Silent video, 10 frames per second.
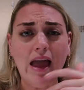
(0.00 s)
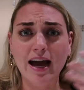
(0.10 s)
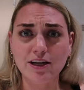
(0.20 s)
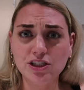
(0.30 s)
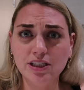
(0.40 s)

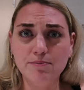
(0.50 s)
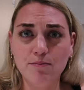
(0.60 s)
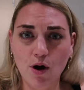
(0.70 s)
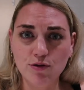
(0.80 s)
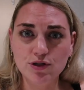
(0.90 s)
actually
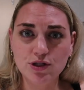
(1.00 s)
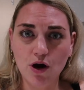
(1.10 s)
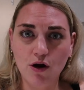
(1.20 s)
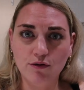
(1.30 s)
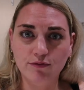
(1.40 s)
most
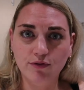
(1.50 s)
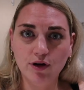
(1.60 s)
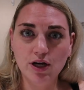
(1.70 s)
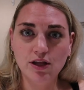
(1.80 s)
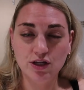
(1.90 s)

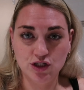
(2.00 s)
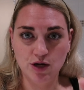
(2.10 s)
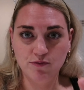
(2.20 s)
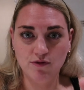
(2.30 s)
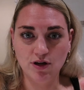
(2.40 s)
of the
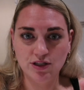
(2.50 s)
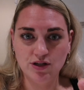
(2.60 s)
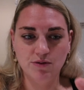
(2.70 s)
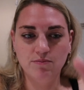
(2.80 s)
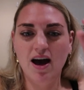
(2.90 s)
Derma Rollers
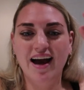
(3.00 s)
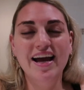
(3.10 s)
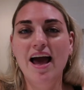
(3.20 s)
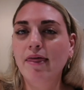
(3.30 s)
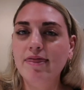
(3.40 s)
you can
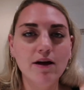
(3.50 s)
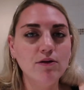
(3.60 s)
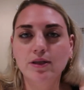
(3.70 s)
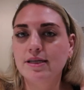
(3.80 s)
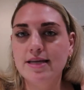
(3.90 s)
buy, they're
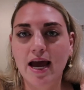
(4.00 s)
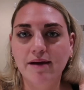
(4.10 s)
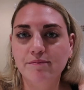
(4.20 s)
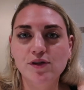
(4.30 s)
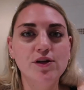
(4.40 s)
all the
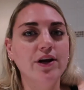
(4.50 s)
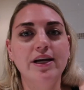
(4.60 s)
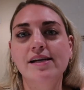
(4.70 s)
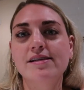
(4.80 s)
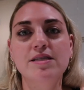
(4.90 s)
same. You don't
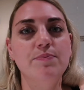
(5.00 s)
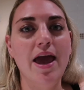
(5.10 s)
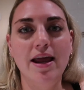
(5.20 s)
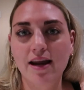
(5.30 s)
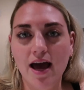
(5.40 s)
need to
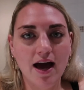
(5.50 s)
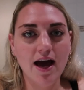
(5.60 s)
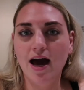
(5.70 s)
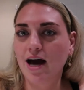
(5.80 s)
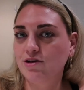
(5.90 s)
spend
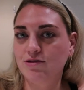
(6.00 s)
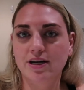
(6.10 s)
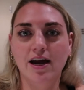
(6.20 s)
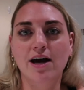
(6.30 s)
$100,